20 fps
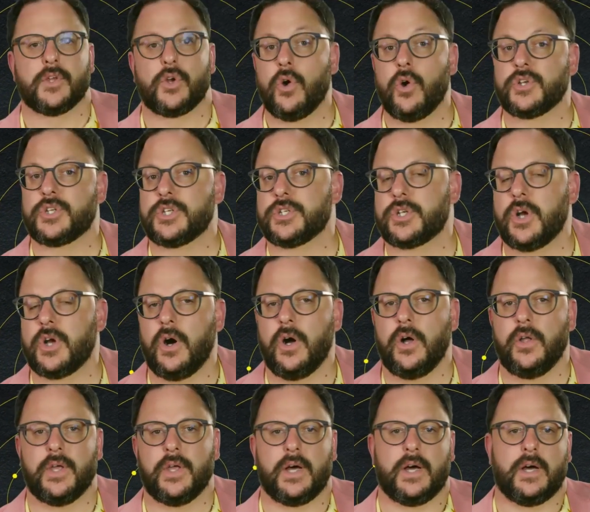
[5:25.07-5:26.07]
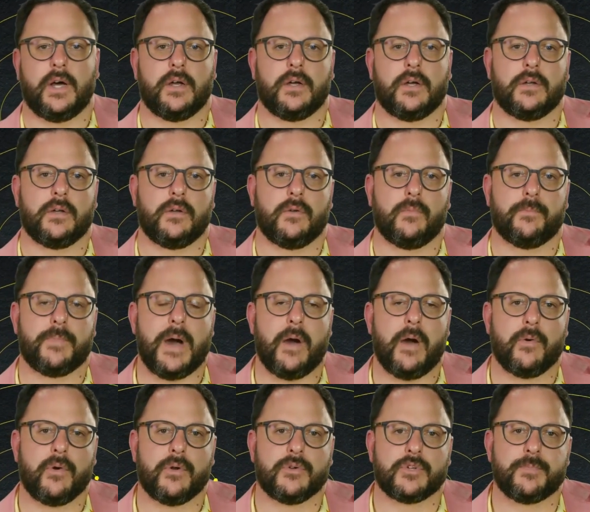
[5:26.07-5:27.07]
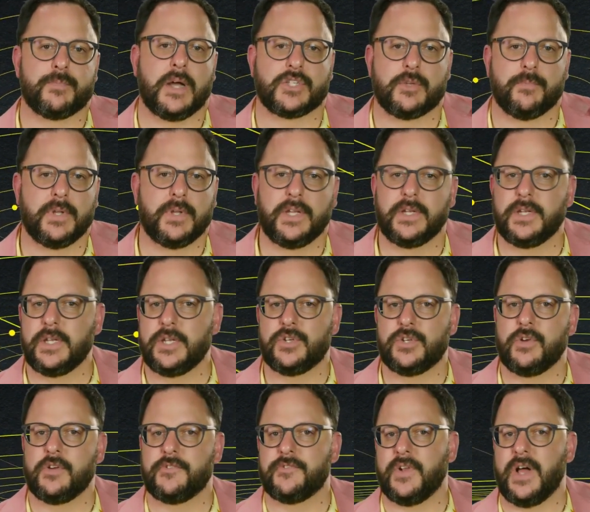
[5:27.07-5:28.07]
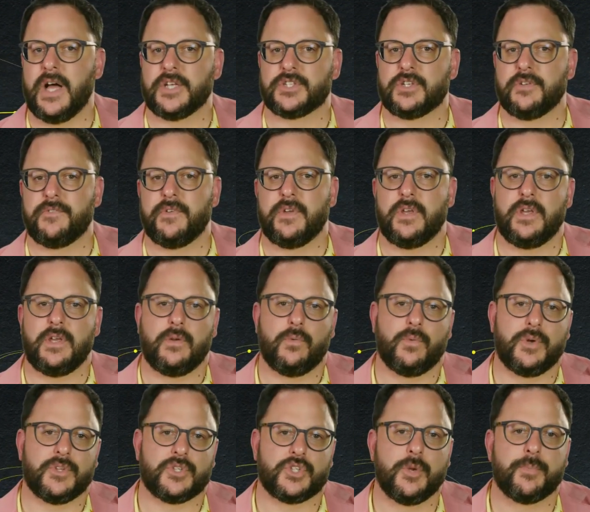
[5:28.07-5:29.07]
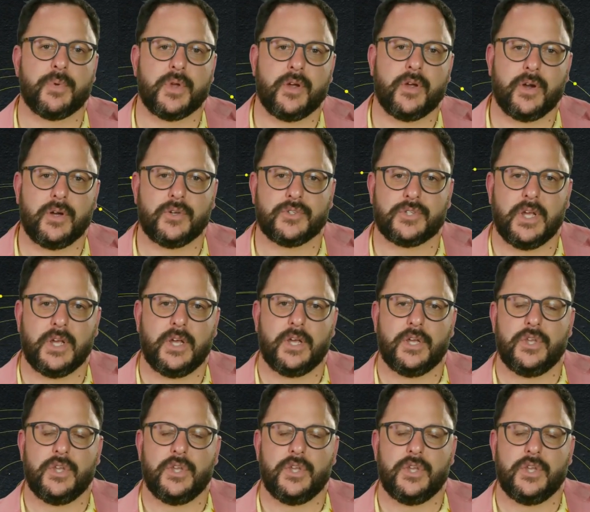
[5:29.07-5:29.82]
The course is called uh, Power and Responsibility, Doing Philosophy with Superheroes.